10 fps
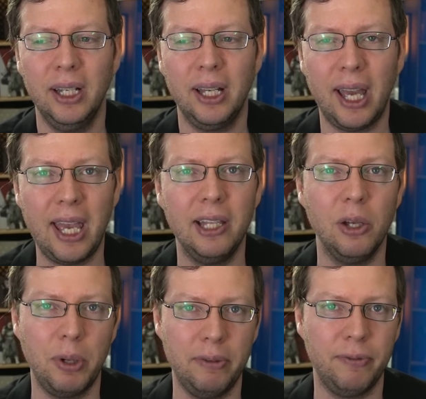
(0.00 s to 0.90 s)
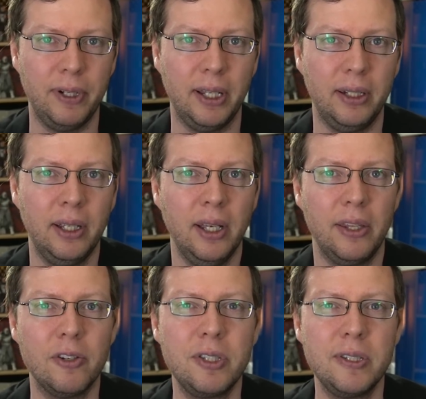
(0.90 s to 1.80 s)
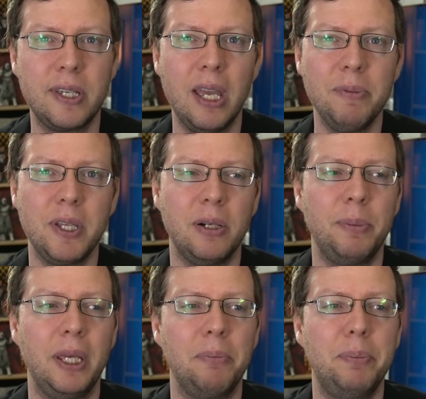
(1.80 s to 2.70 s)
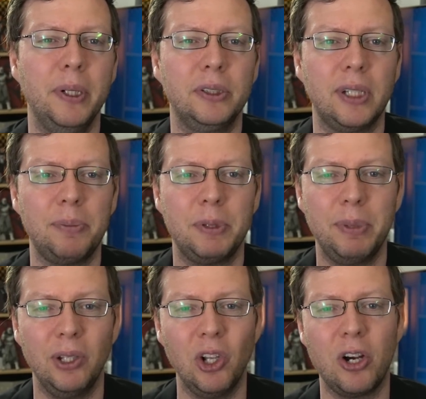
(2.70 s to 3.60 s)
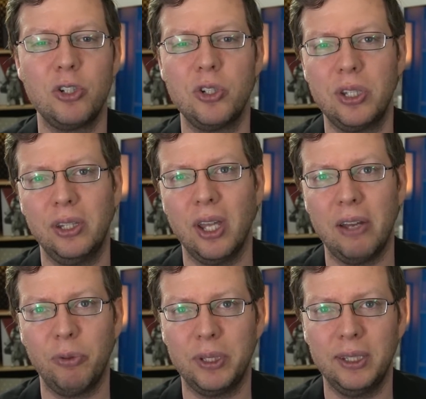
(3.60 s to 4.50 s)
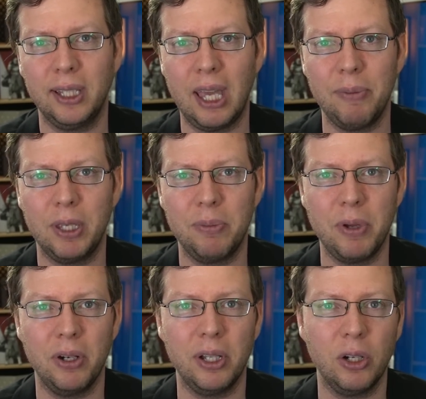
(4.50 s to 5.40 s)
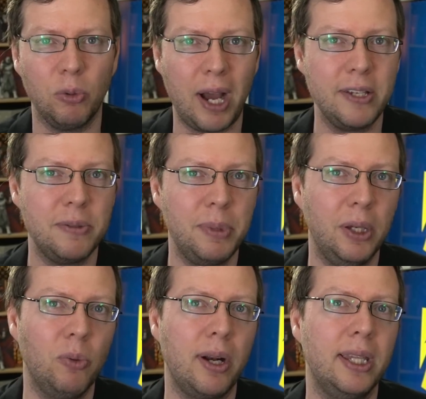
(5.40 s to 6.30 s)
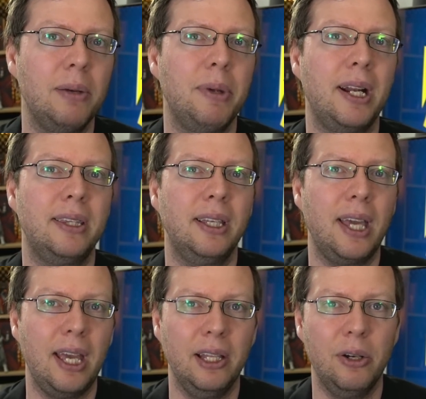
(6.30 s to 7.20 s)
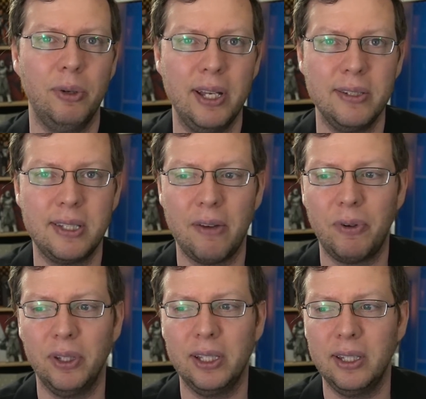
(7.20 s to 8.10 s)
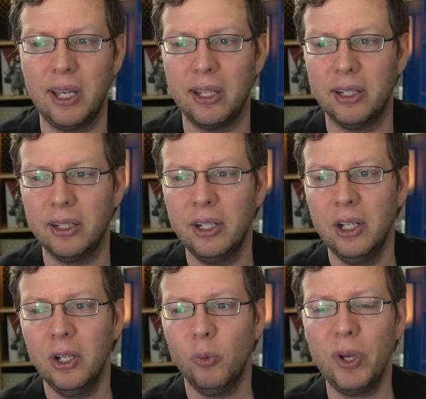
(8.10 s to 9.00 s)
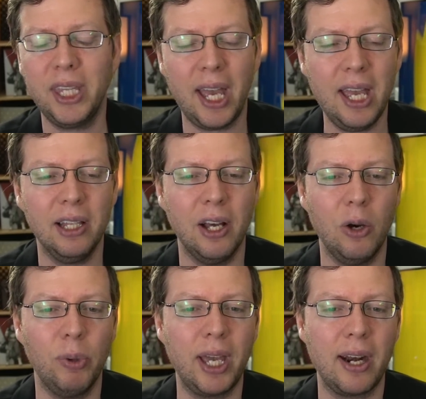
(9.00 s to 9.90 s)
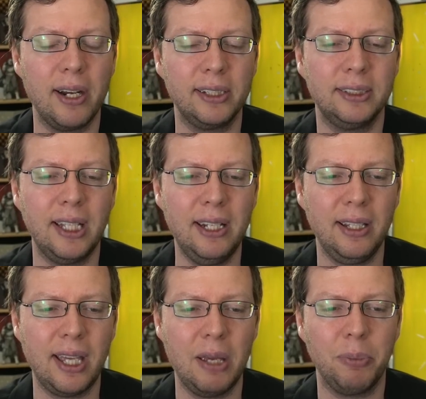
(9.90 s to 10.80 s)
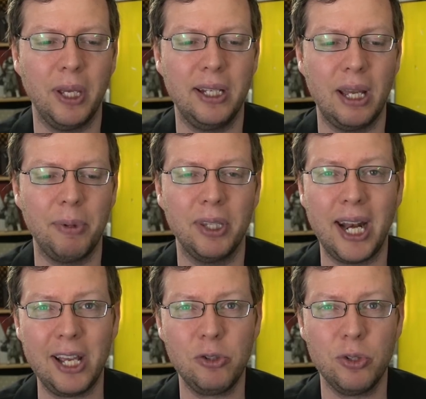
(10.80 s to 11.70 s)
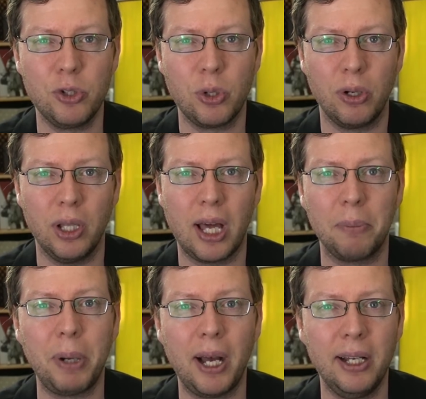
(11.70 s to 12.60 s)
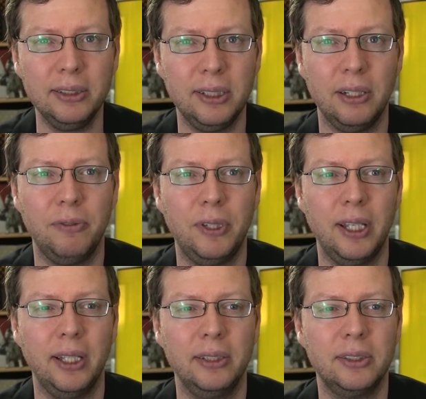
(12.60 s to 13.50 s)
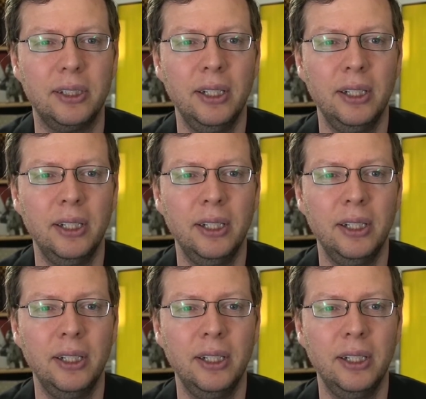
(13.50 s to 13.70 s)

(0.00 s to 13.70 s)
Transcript: Halo Infinite. There's these games that are being built up to be larger than life within the gaming community, Horizon being one of them, and I think Halo is definitely the other. With Halo, we got an extended gameplay demo that actually showed a lot of positive things